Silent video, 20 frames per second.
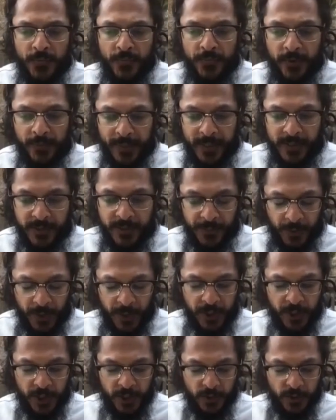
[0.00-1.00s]
From
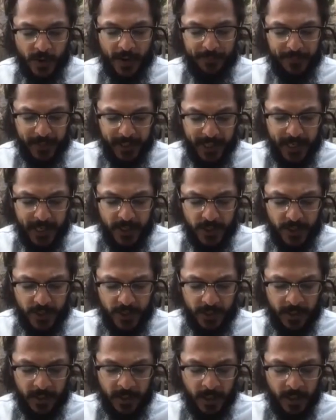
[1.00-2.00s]
inspiration to
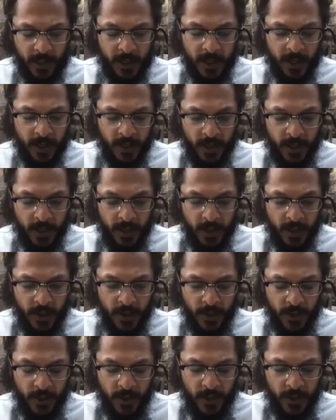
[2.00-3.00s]
application.
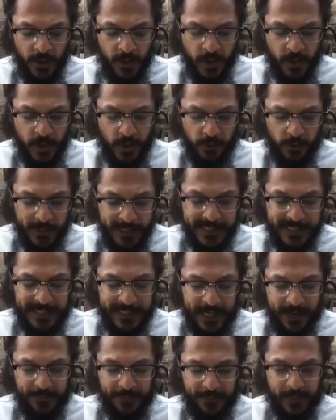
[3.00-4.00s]
Your
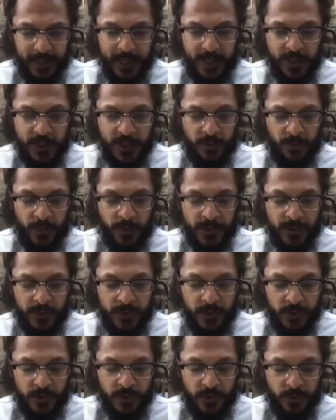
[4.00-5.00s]
recent application was
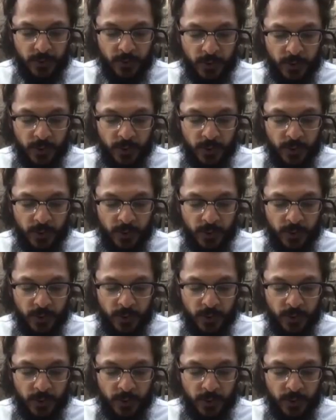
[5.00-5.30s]
to